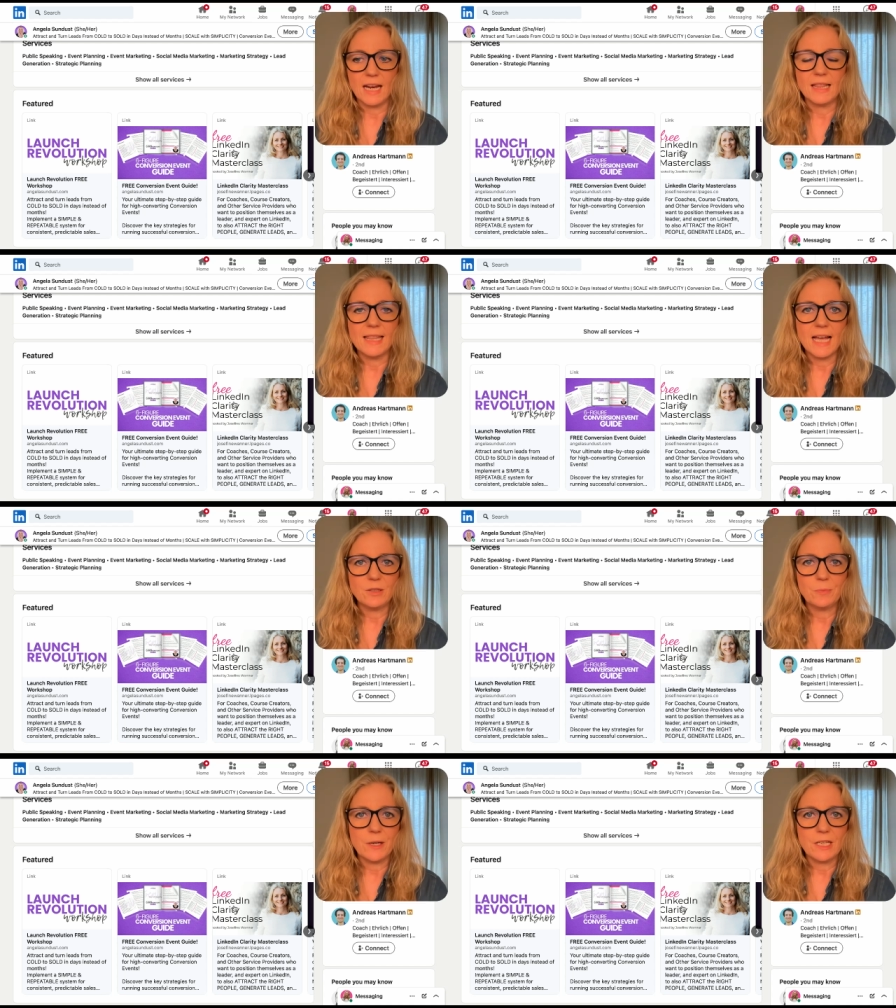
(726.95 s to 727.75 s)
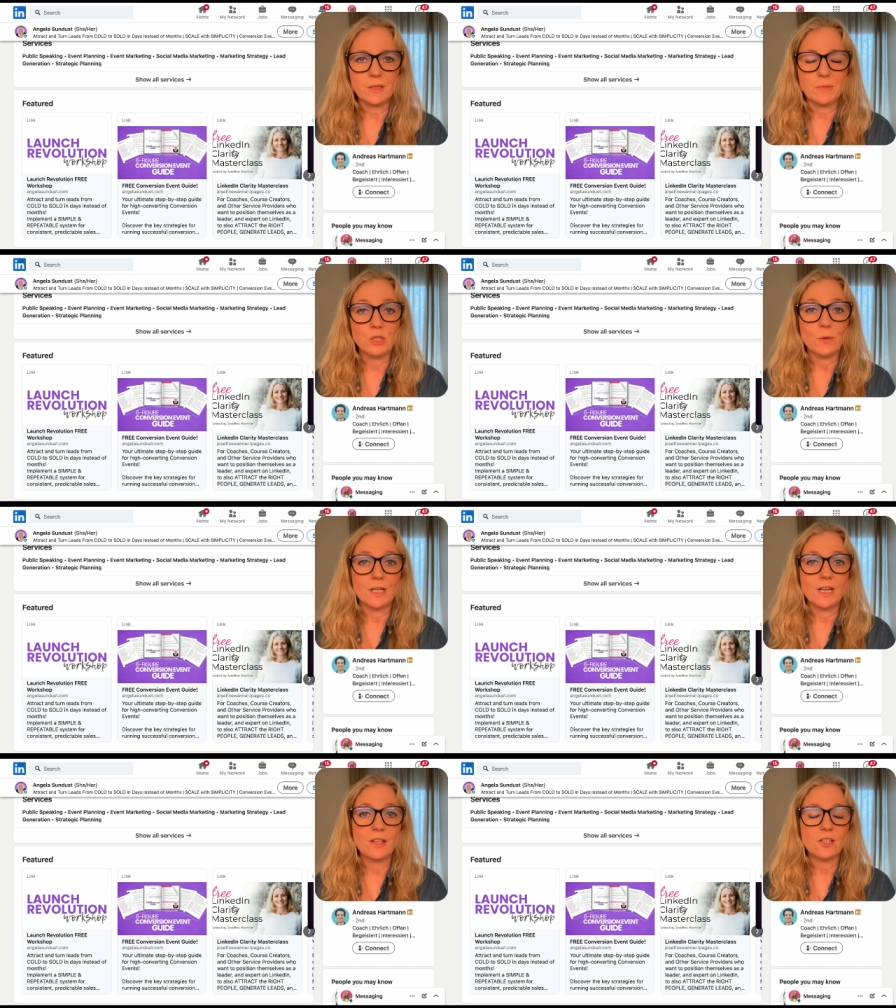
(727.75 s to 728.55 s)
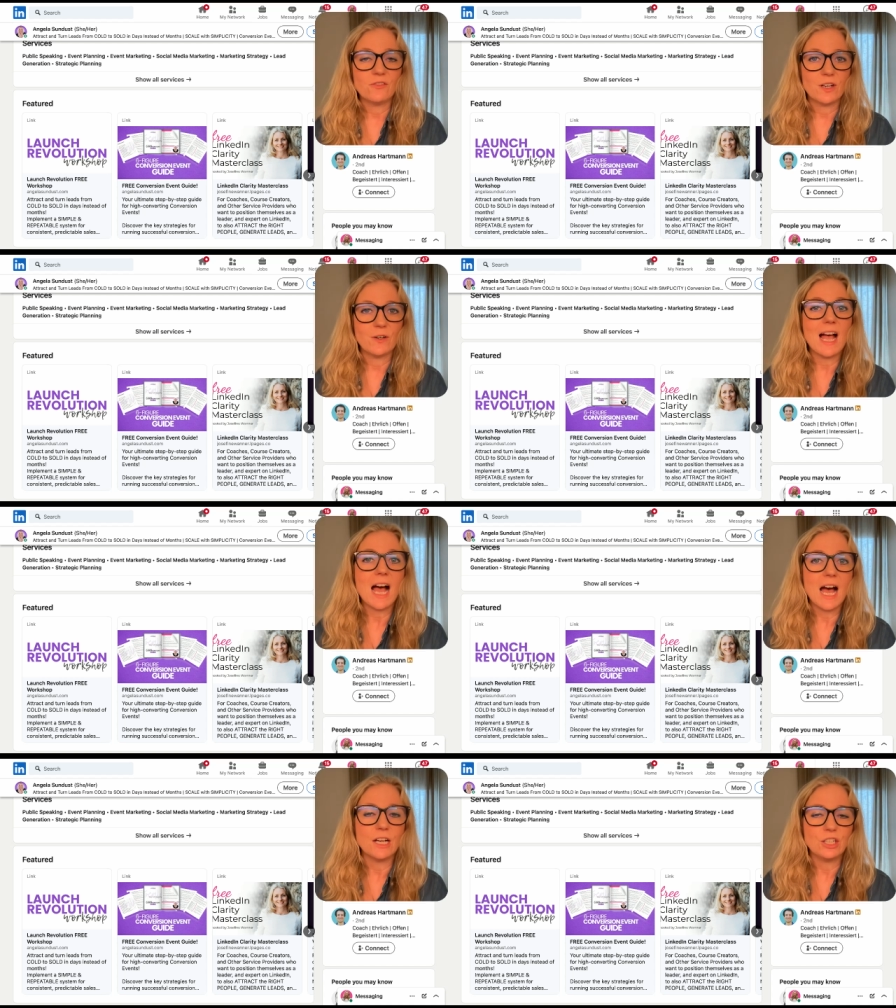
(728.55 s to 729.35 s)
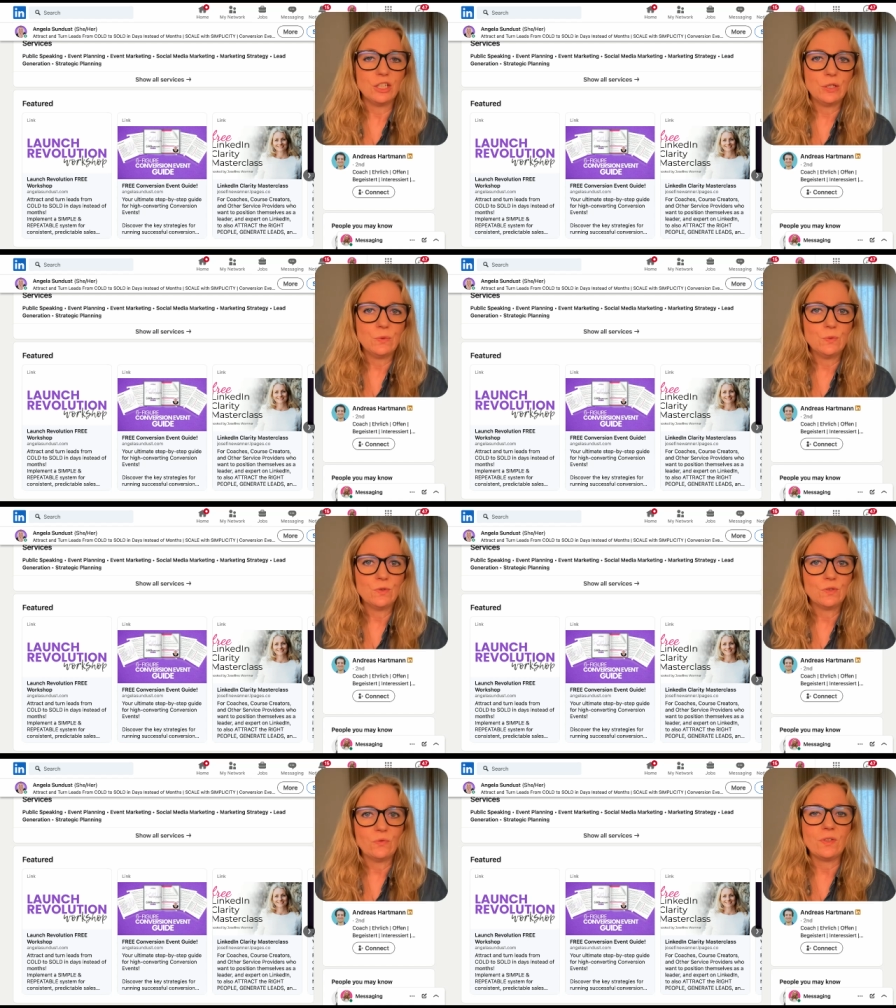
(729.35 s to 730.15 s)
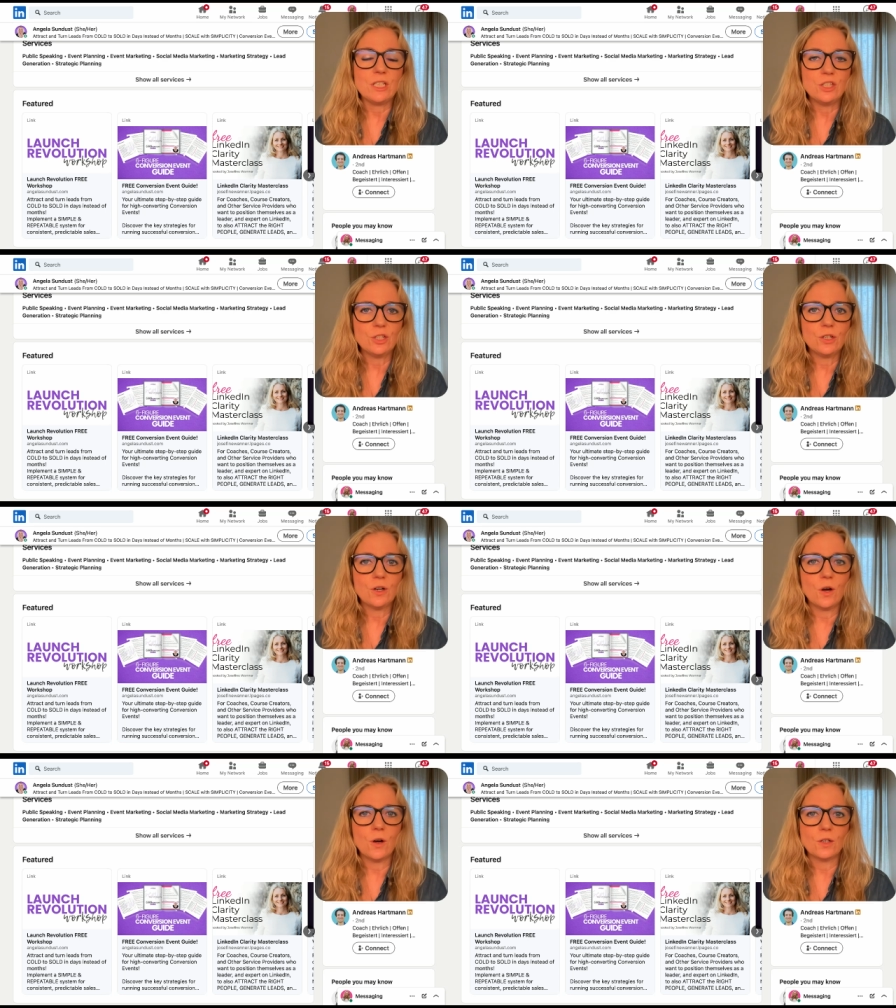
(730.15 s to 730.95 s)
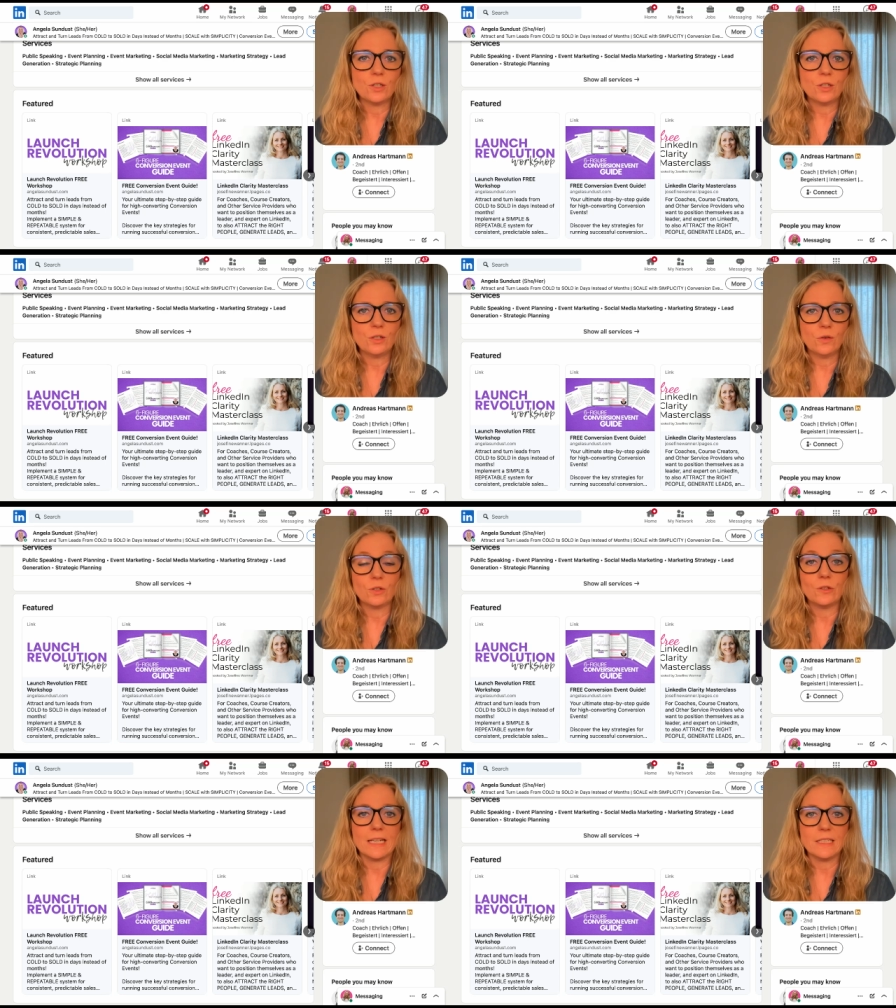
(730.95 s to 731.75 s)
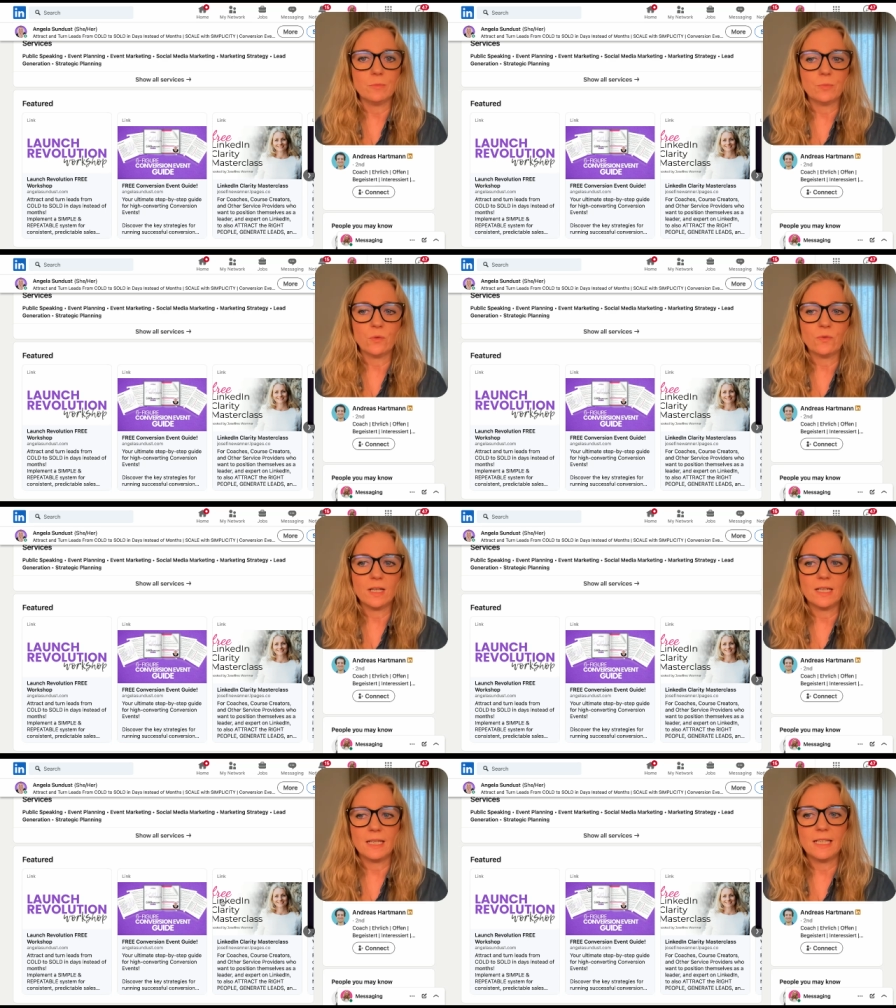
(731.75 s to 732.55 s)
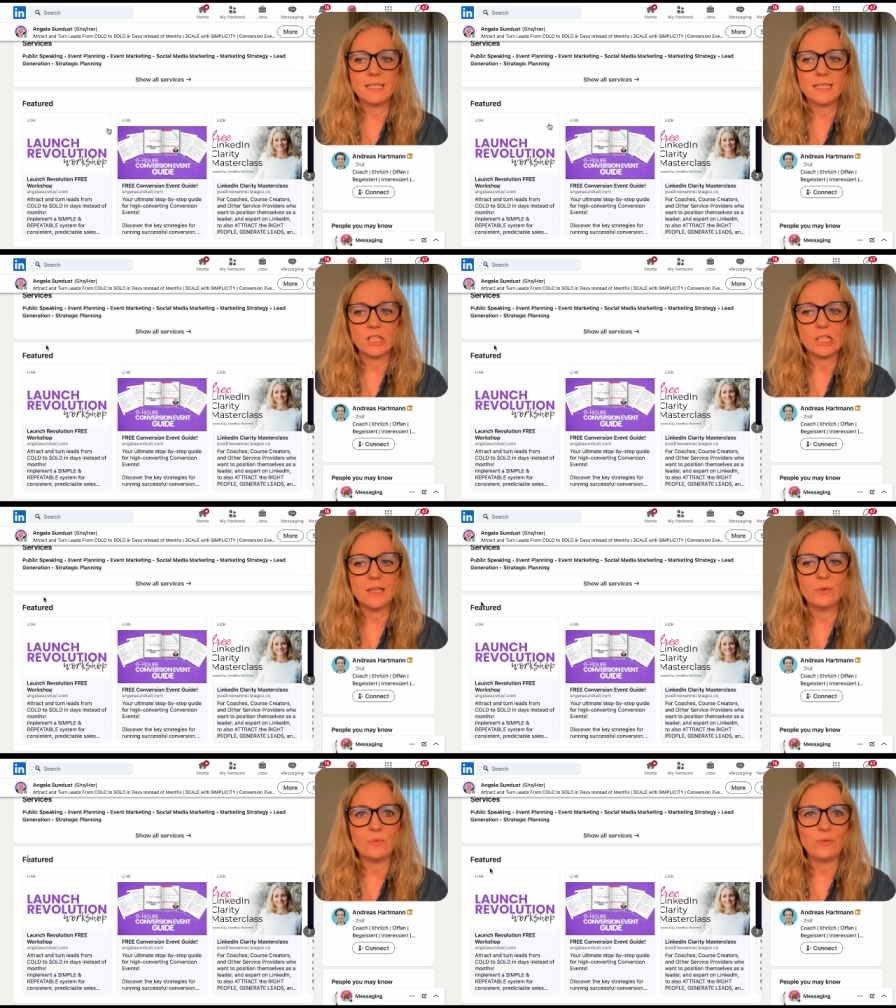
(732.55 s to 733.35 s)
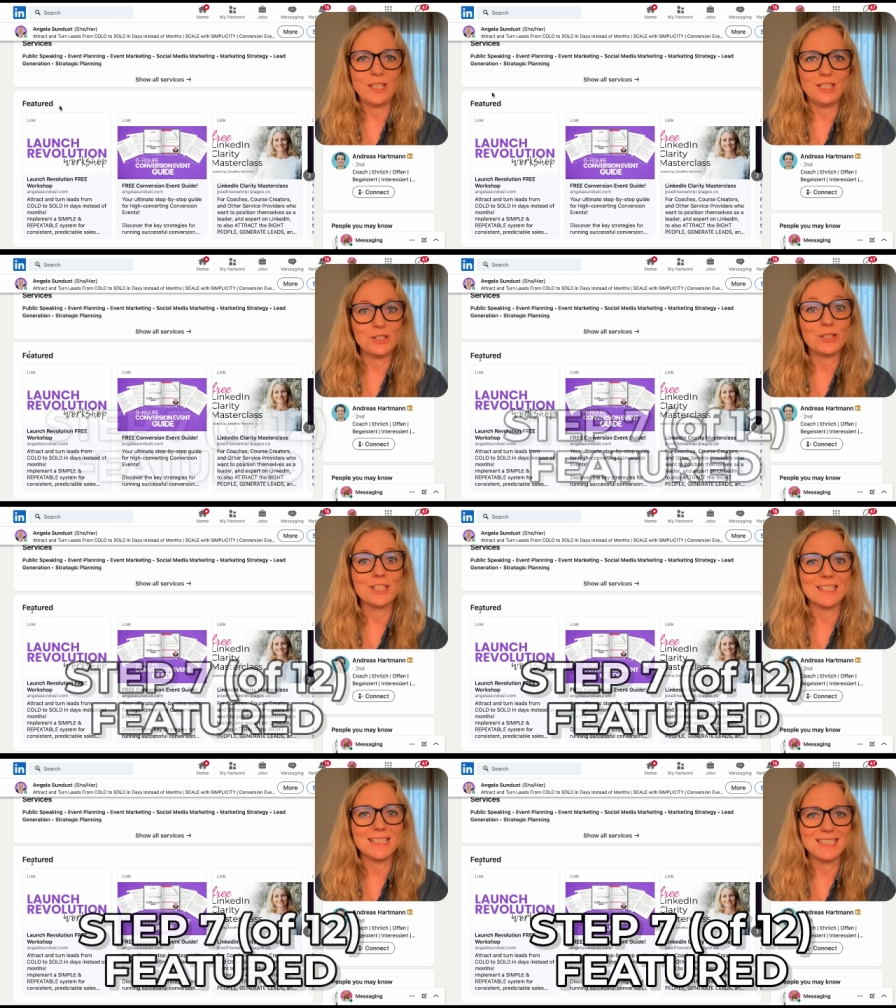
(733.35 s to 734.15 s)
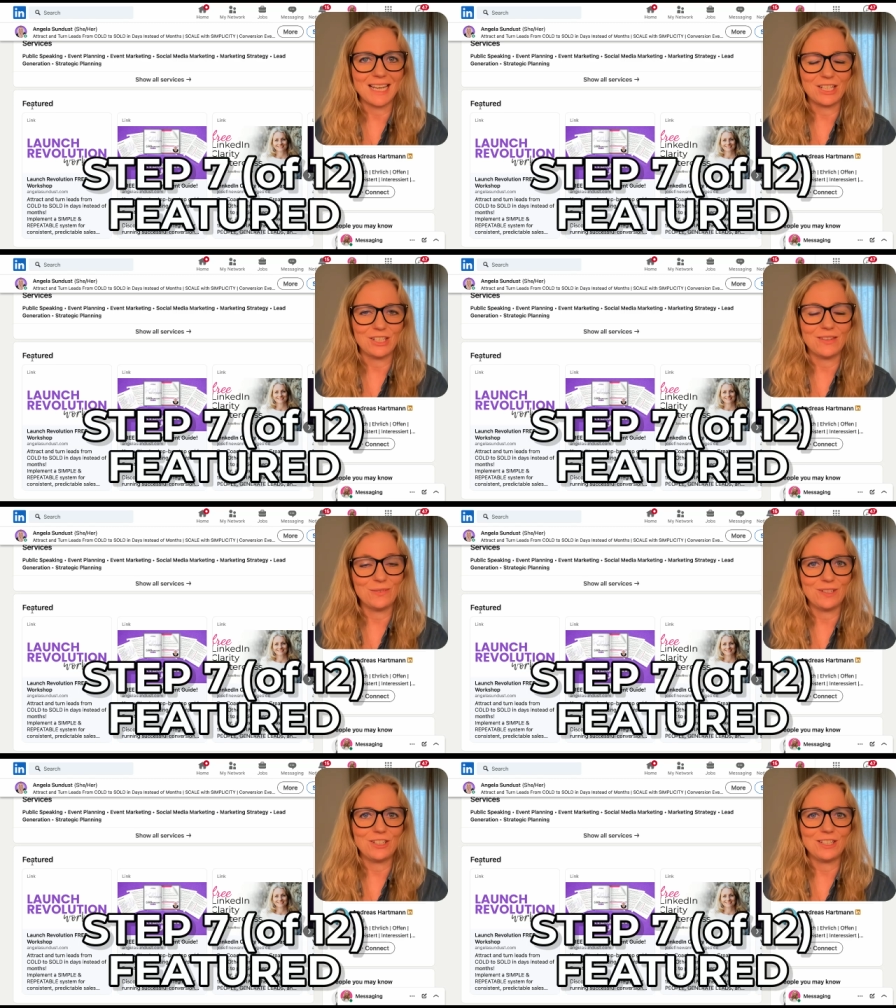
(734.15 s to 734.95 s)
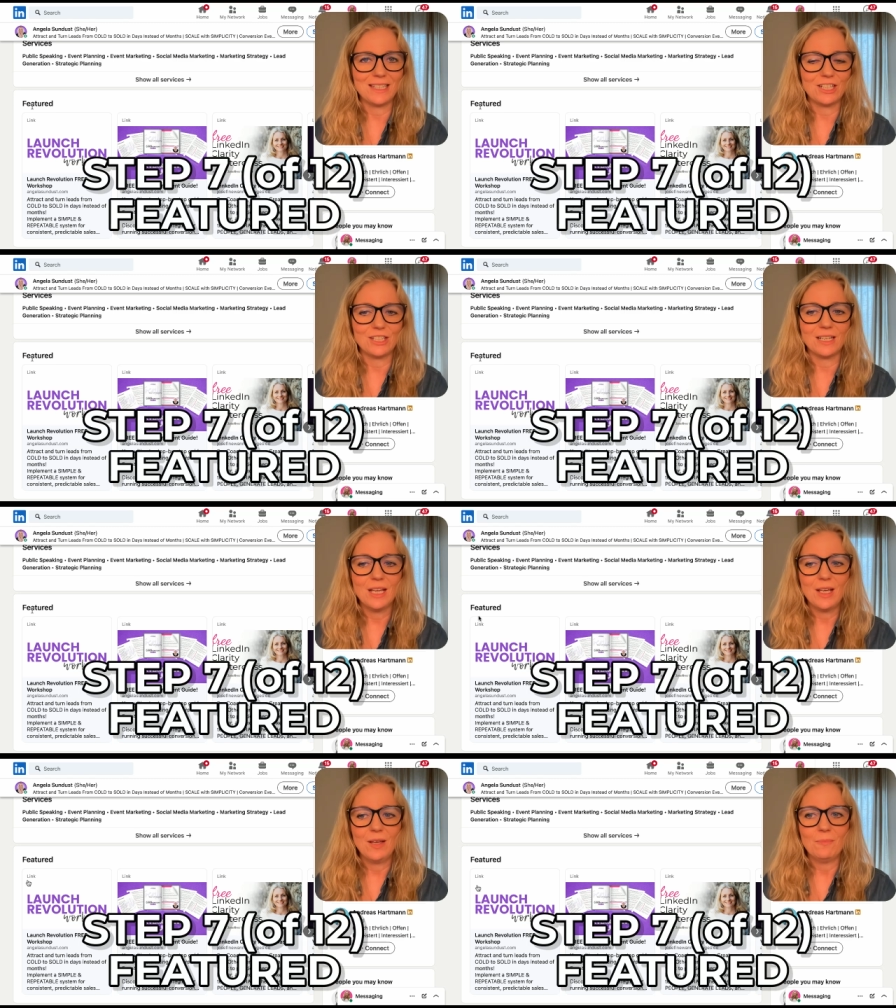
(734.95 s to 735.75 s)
And that brings me to another very unused feature on your LinkedIn profile, and it's actually the featured section. The featured section.